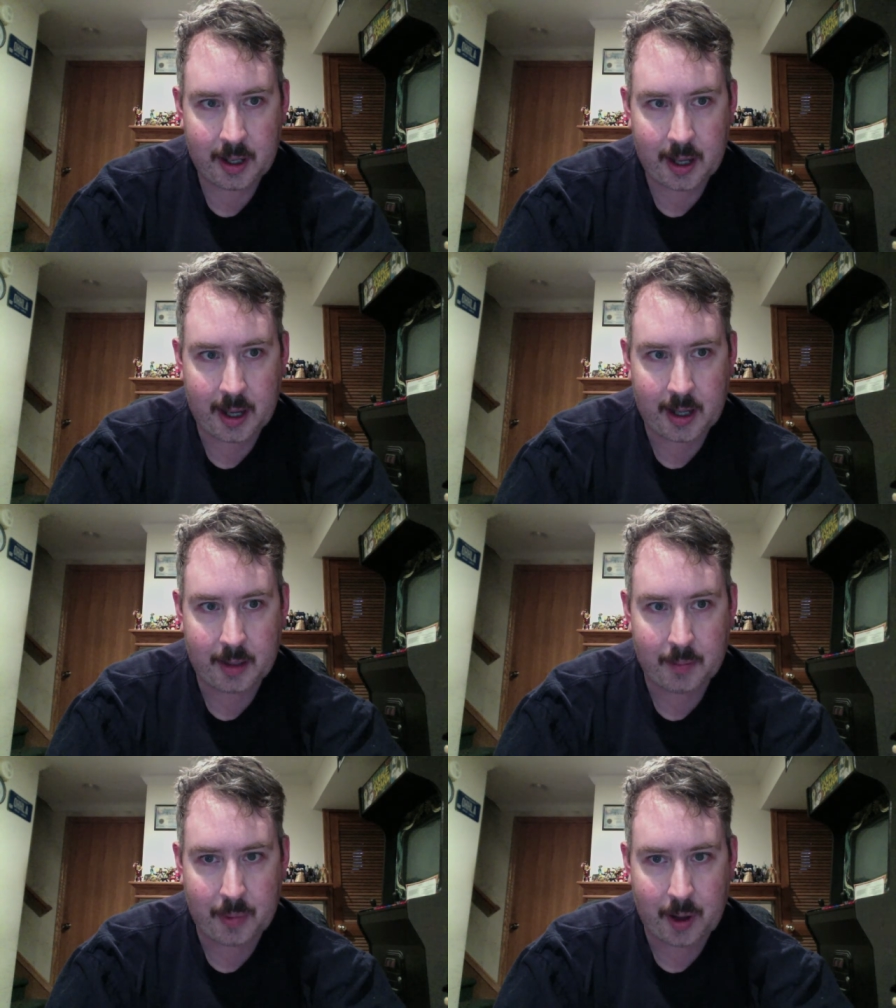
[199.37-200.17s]

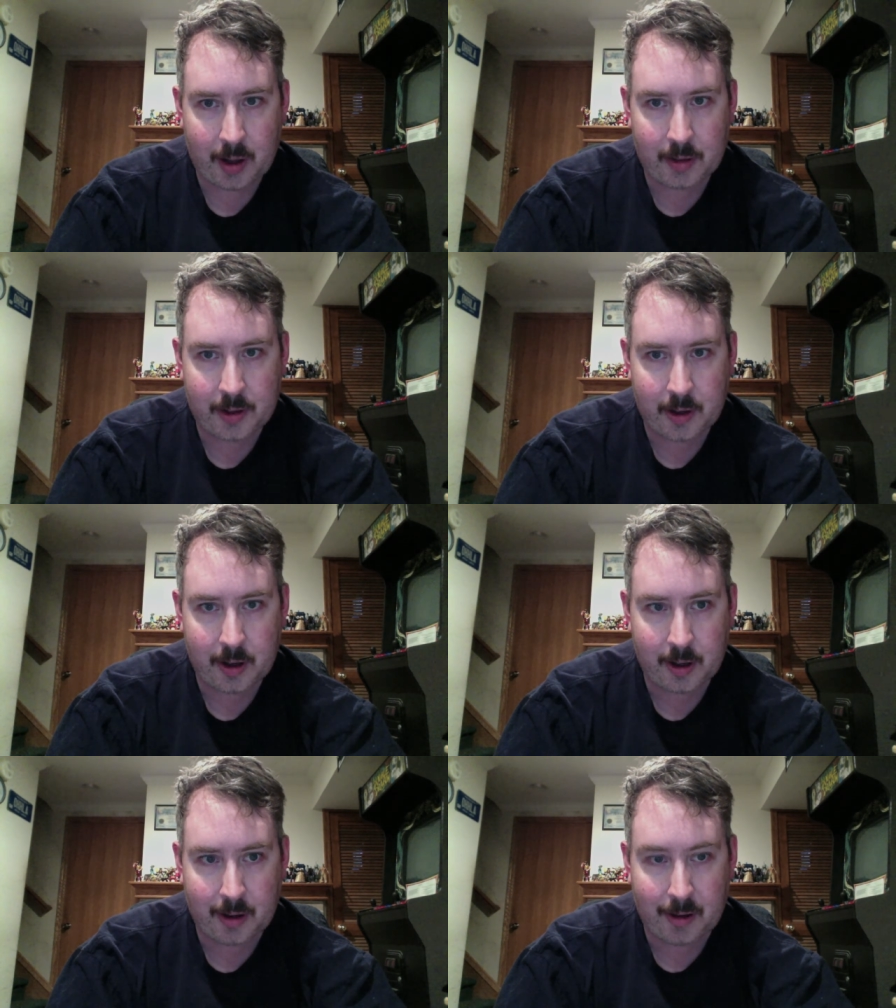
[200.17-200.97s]
and Paul Turner
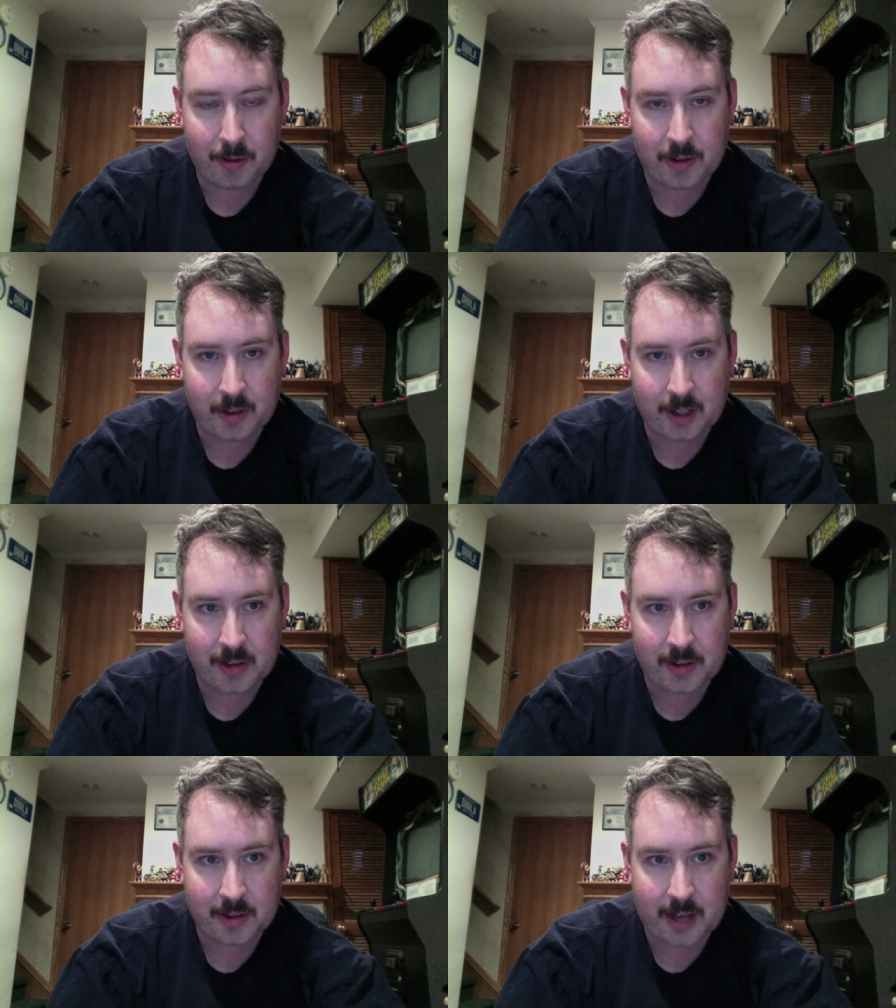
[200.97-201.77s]
goes and
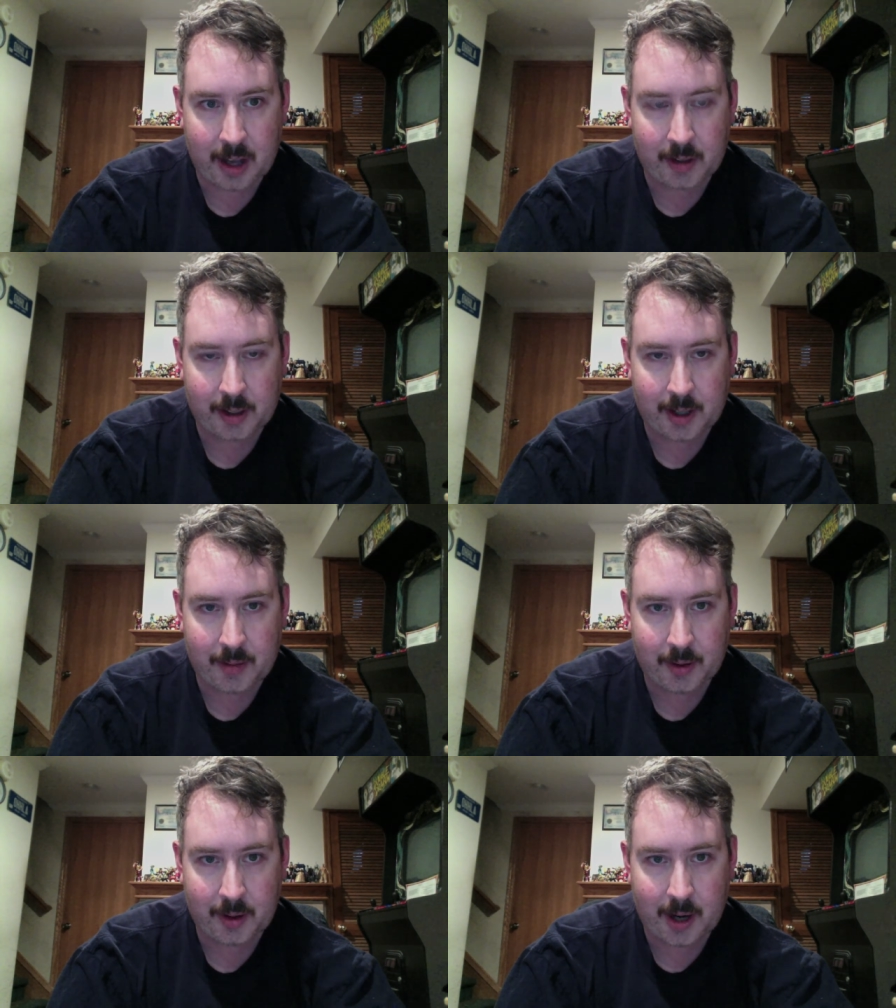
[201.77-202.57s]
gets a towel to
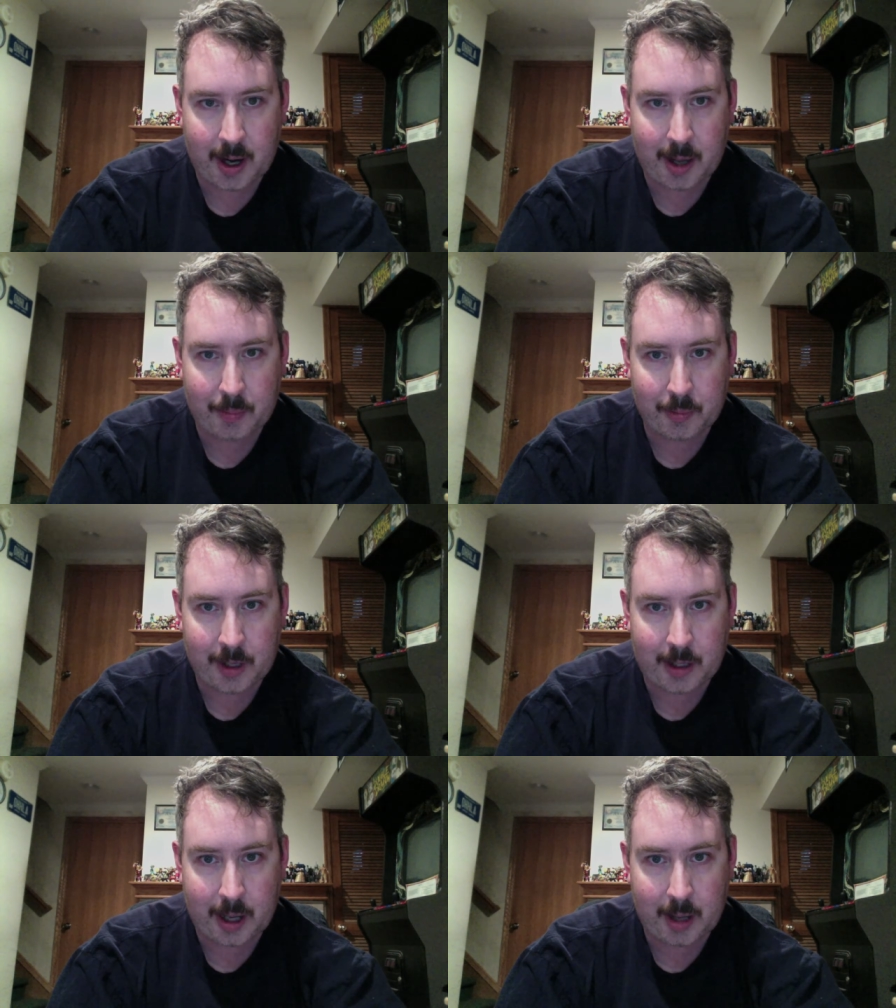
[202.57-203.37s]
cover her up
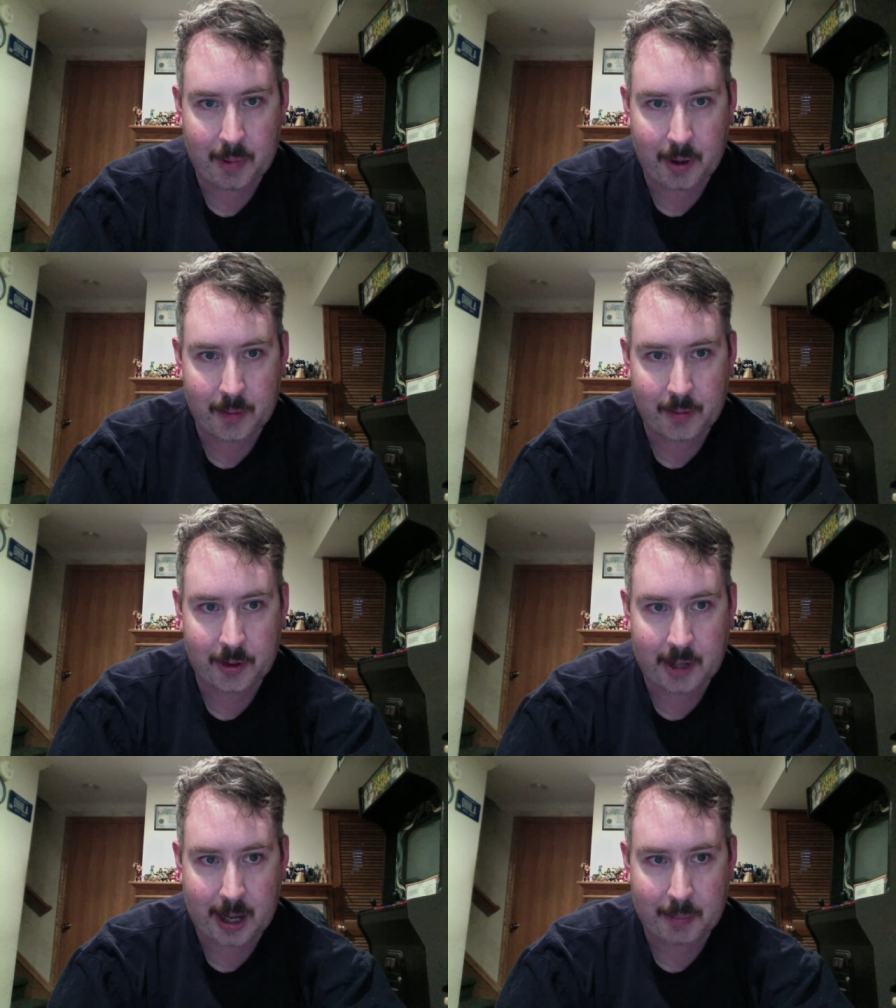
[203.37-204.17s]
when part of her
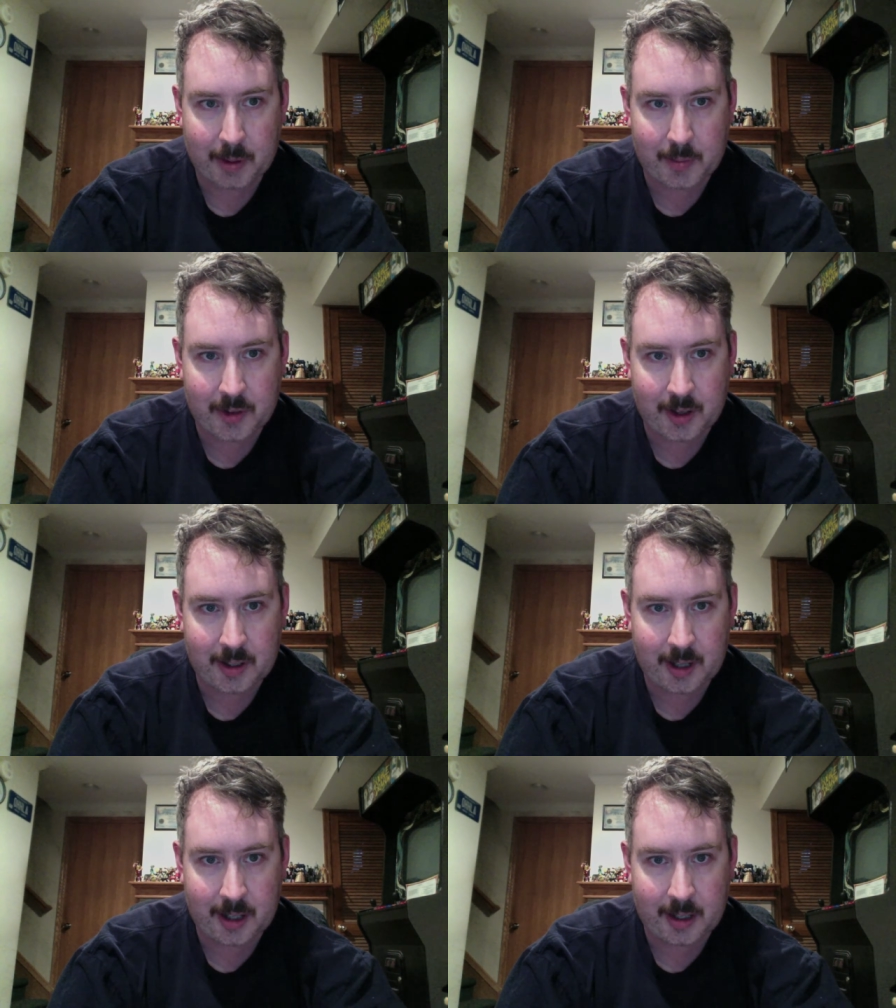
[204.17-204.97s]
top comes
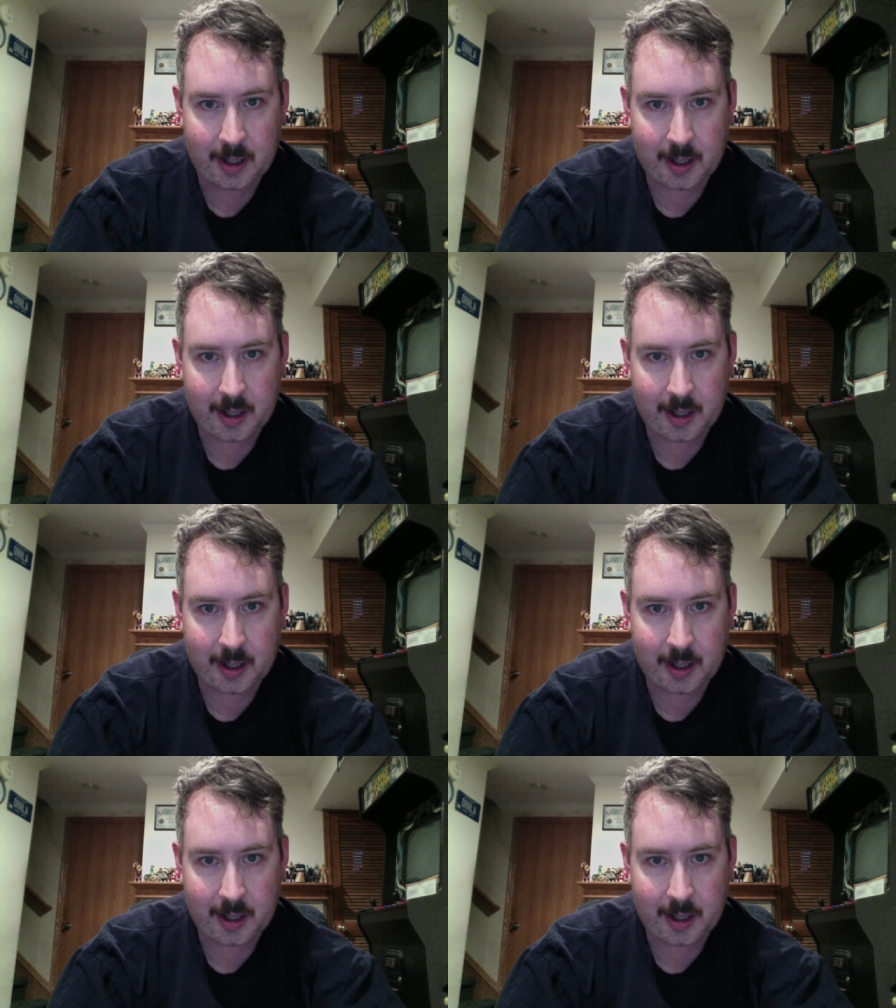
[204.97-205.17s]
undone.